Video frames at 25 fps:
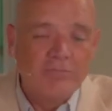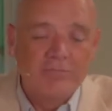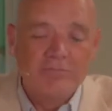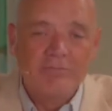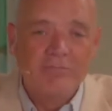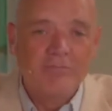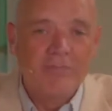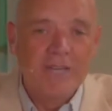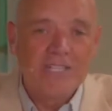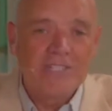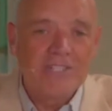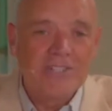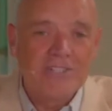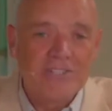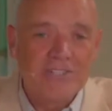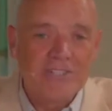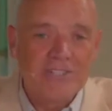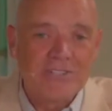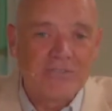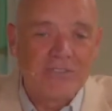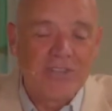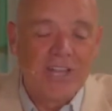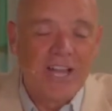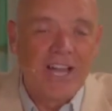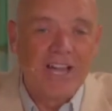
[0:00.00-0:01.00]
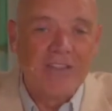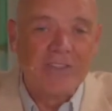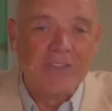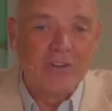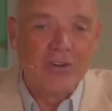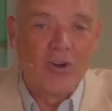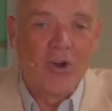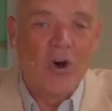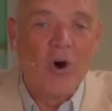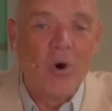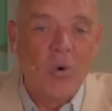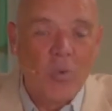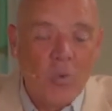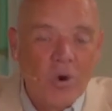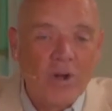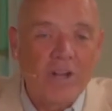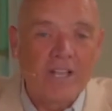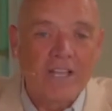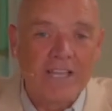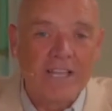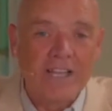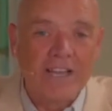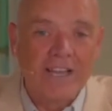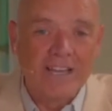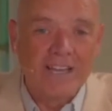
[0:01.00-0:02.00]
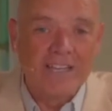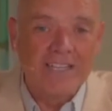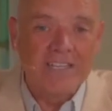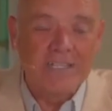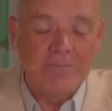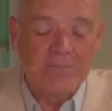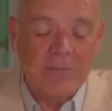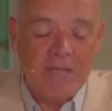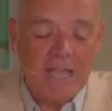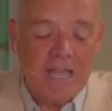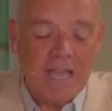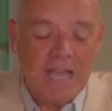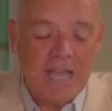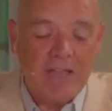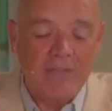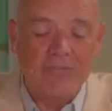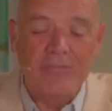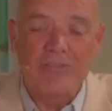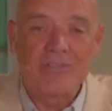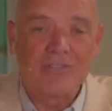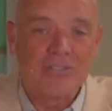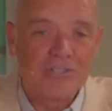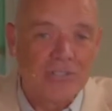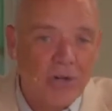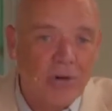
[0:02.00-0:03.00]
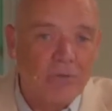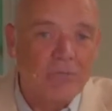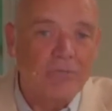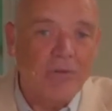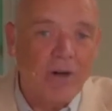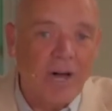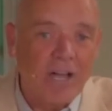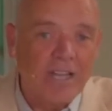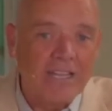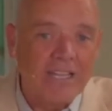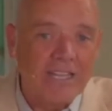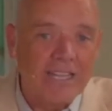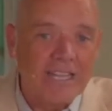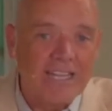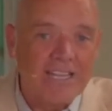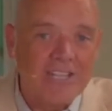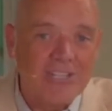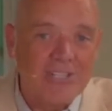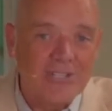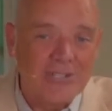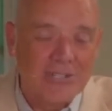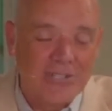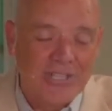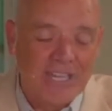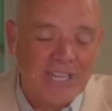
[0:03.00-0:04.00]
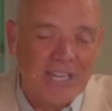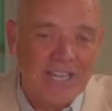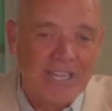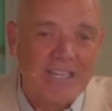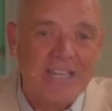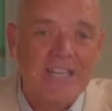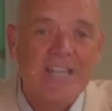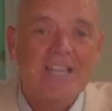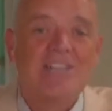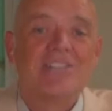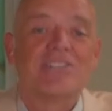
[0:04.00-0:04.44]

messengers of god they're all working on his behalf there's no fallen angel yet